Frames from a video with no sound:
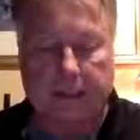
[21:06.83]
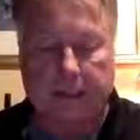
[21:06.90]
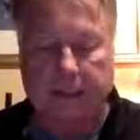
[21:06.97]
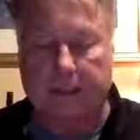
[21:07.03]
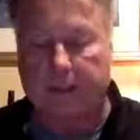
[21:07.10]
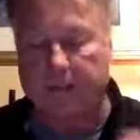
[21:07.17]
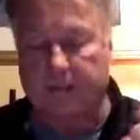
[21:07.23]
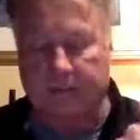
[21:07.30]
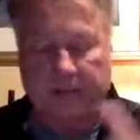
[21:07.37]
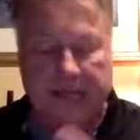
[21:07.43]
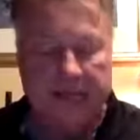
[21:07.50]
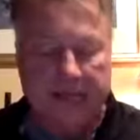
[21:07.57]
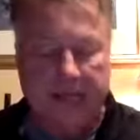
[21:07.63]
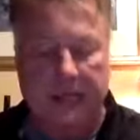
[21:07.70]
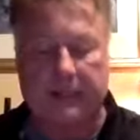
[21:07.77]
the
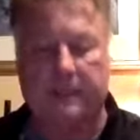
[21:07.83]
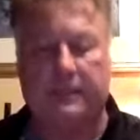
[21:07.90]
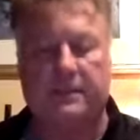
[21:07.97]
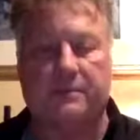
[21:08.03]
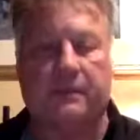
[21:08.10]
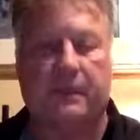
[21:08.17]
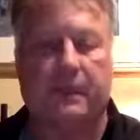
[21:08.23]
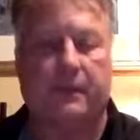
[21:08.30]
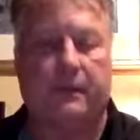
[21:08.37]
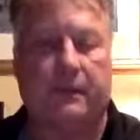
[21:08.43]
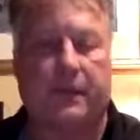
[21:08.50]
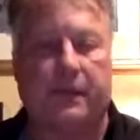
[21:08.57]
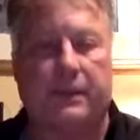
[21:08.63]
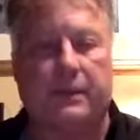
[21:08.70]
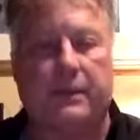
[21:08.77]
tannin is
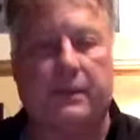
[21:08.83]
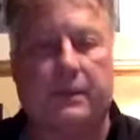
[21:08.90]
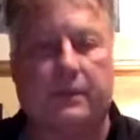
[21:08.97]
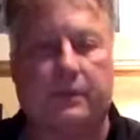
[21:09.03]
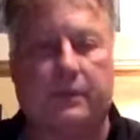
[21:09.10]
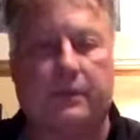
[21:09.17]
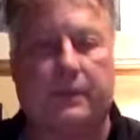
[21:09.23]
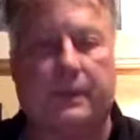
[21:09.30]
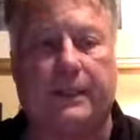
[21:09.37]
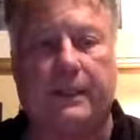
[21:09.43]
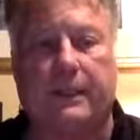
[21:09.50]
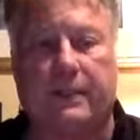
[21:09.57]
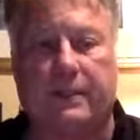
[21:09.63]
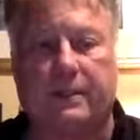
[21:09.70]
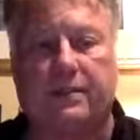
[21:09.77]
moderated too
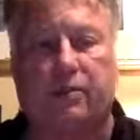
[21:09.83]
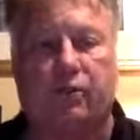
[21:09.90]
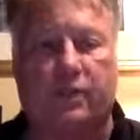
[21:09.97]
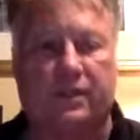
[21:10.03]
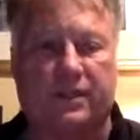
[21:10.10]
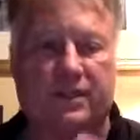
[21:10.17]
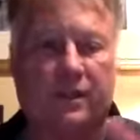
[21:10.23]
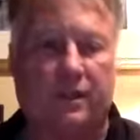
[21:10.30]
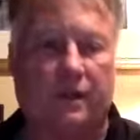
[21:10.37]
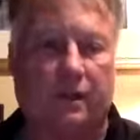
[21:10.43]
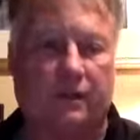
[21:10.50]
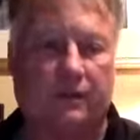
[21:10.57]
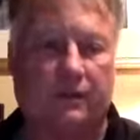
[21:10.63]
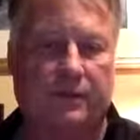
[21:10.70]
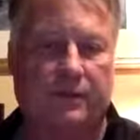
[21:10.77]
because it's
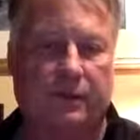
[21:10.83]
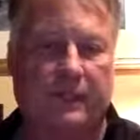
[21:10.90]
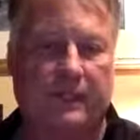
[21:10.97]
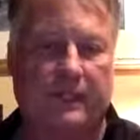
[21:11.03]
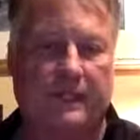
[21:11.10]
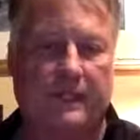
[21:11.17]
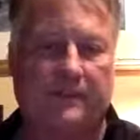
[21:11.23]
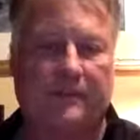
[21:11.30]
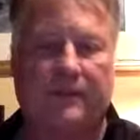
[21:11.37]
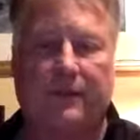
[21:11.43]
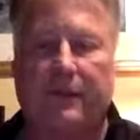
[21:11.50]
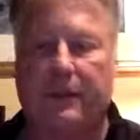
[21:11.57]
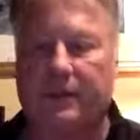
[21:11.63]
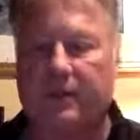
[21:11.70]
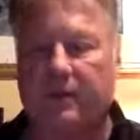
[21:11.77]
resolved. So we get these
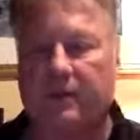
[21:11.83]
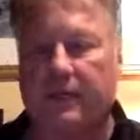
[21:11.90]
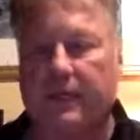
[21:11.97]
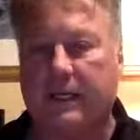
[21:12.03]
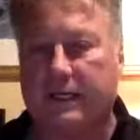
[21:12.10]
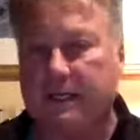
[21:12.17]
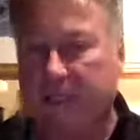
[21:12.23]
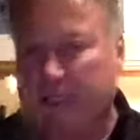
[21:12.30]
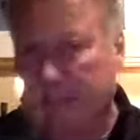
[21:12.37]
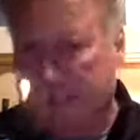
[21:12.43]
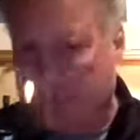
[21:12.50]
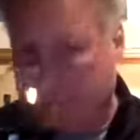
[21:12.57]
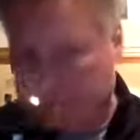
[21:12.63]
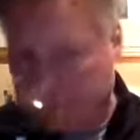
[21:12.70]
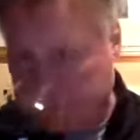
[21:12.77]
fine grained
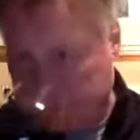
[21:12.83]
tannins,